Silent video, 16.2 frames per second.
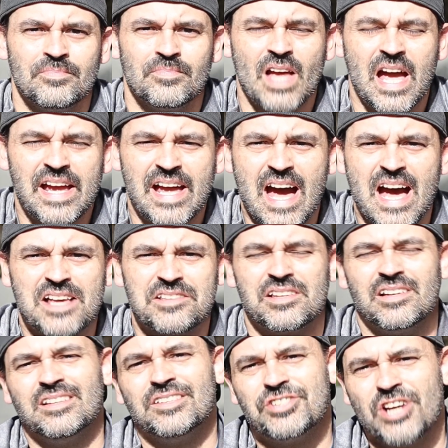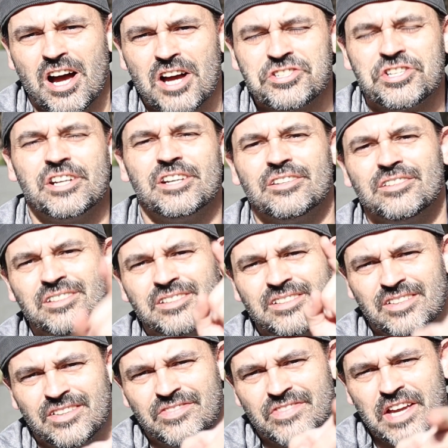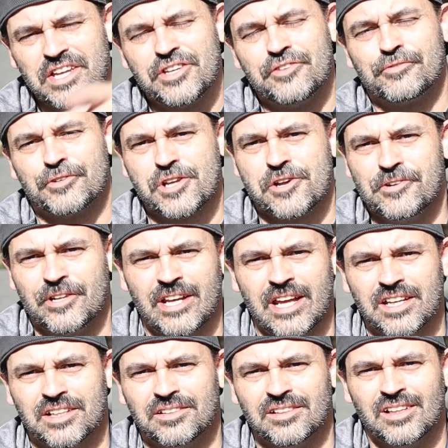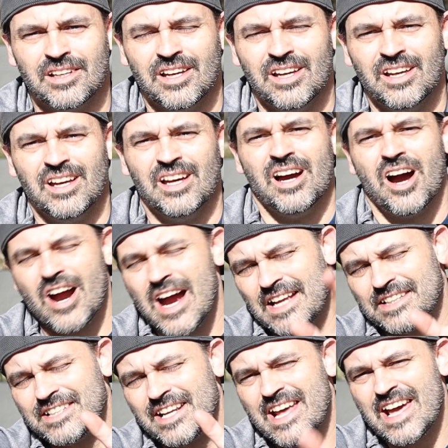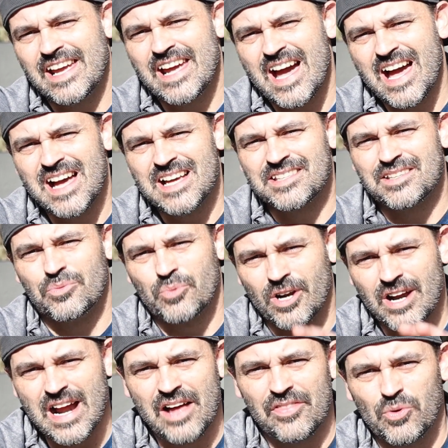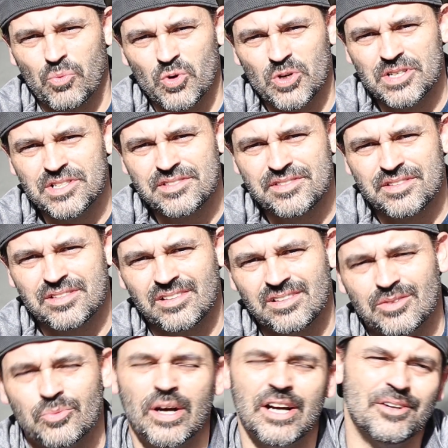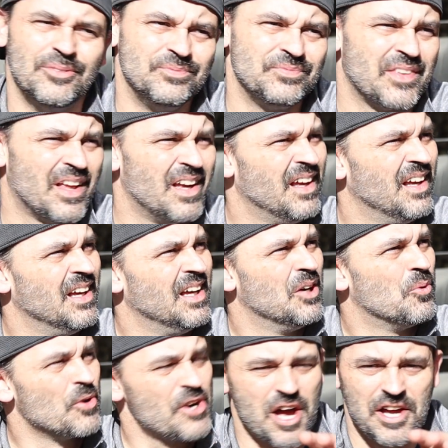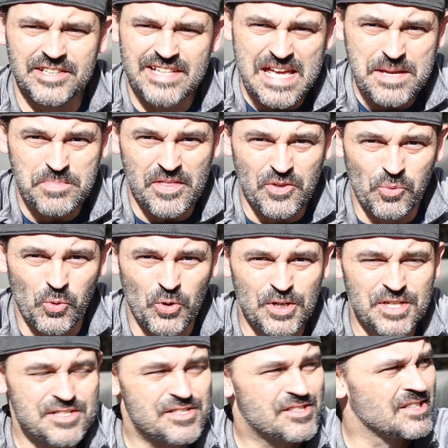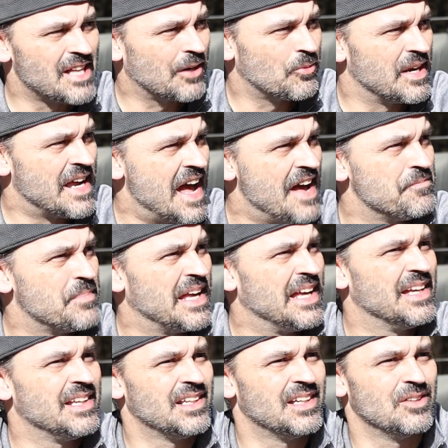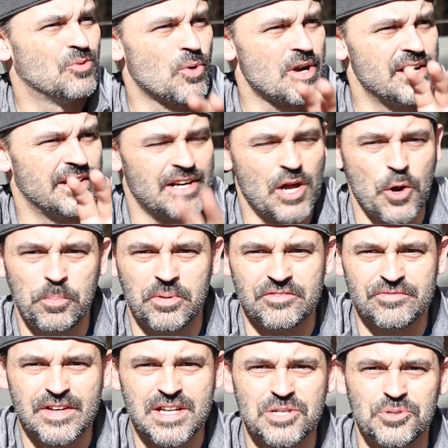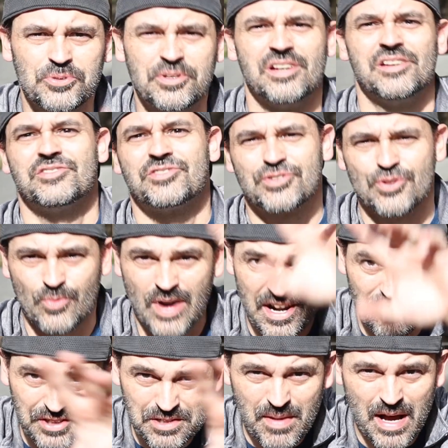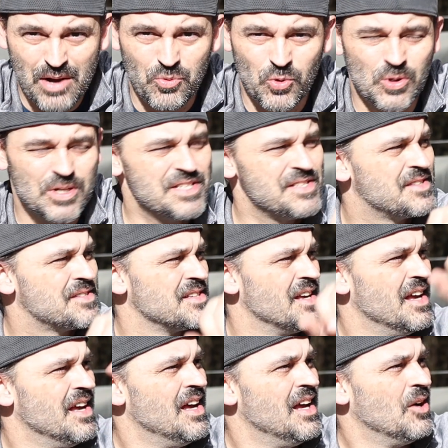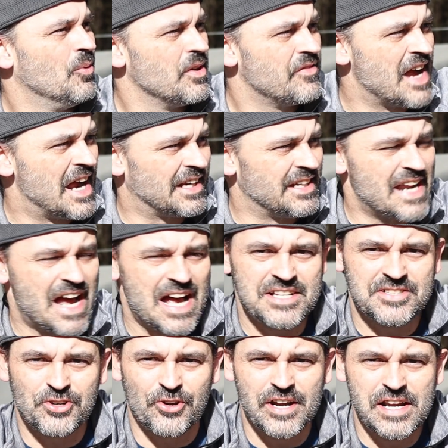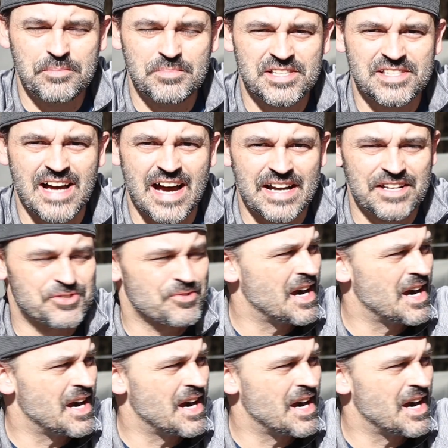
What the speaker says: Hey guys, Josh here. Thank you for tuning in. Alright, today guys, we're out in the woods. Well, we're not deep in the woods like we have been. We're in an open field surrounded by woods. We've got a nice creek beside us